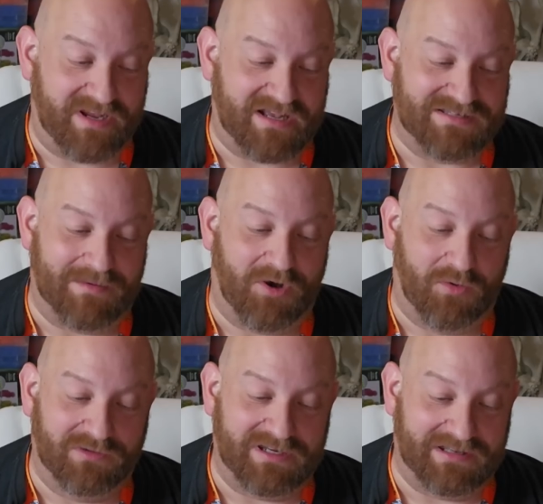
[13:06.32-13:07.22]
because I'm
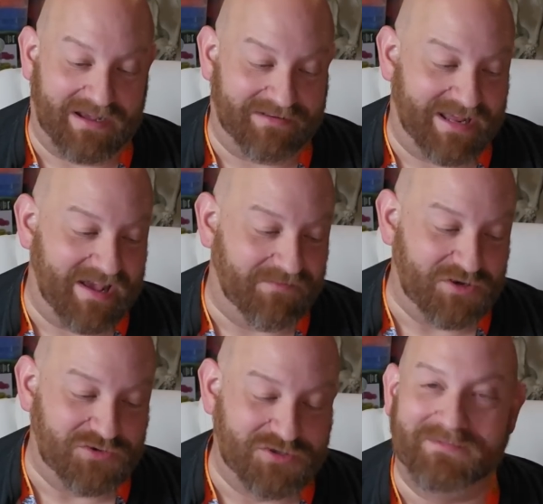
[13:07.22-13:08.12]
only allowed to have
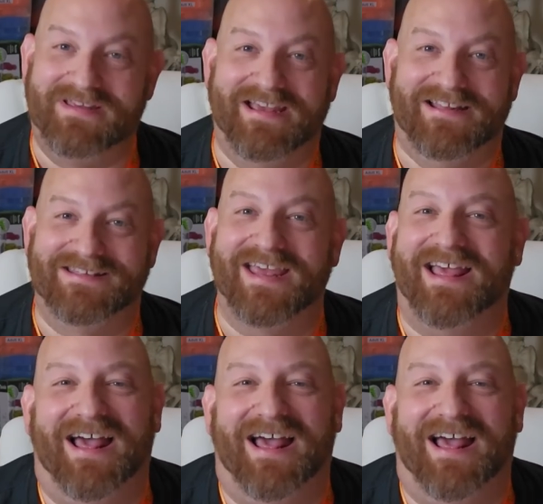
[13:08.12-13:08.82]
YouTube kids.